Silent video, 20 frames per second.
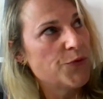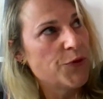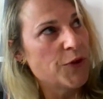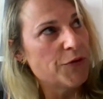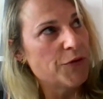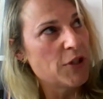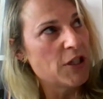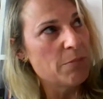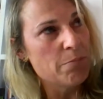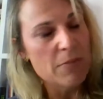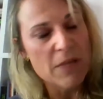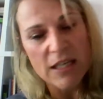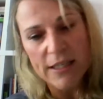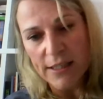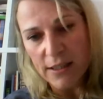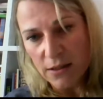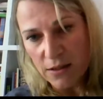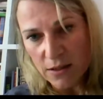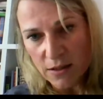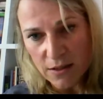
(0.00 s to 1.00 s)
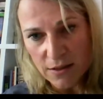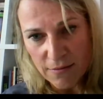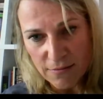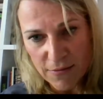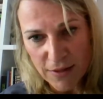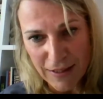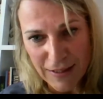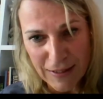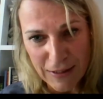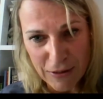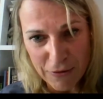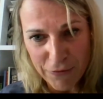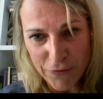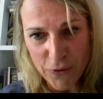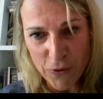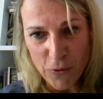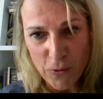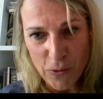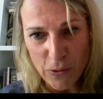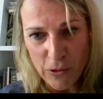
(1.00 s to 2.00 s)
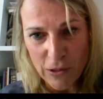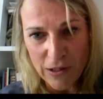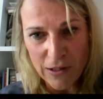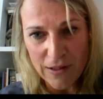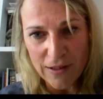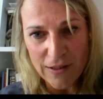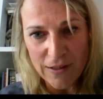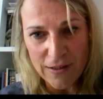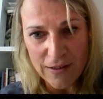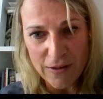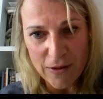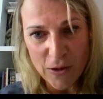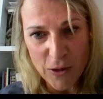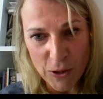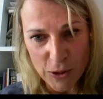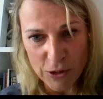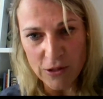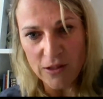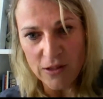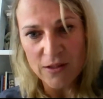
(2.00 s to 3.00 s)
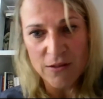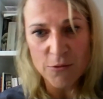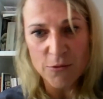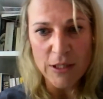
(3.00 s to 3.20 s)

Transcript: 15 million uh, for other